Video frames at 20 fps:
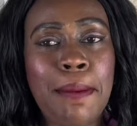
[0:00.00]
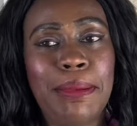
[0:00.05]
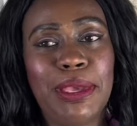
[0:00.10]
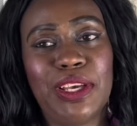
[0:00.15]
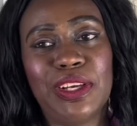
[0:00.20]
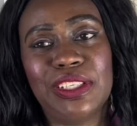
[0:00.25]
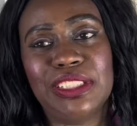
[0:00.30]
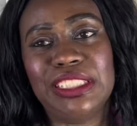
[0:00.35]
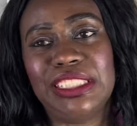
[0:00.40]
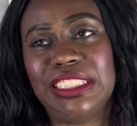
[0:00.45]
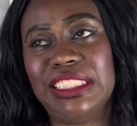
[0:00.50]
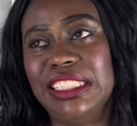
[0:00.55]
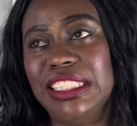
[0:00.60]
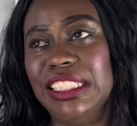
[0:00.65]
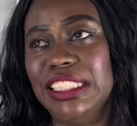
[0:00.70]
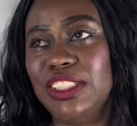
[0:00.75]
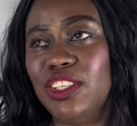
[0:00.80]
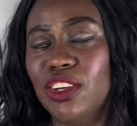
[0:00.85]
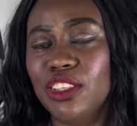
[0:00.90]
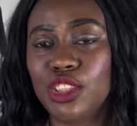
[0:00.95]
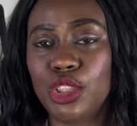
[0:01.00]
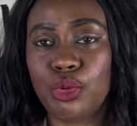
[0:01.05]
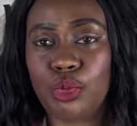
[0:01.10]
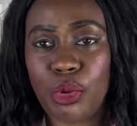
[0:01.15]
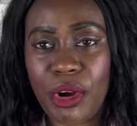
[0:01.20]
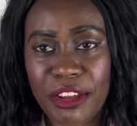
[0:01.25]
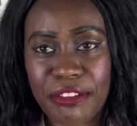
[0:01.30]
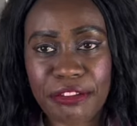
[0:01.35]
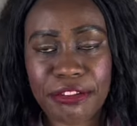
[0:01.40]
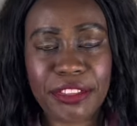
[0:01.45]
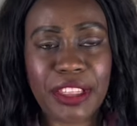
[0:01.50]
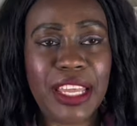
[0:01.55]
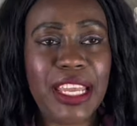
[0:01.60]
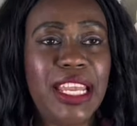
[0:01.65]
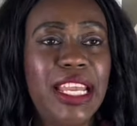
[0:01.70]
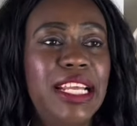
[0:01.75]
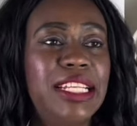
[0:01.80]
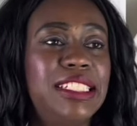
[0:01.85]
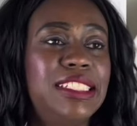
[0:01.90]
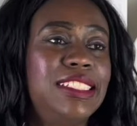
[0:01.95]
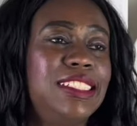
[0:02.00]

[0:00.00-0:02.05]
because she does thrifting,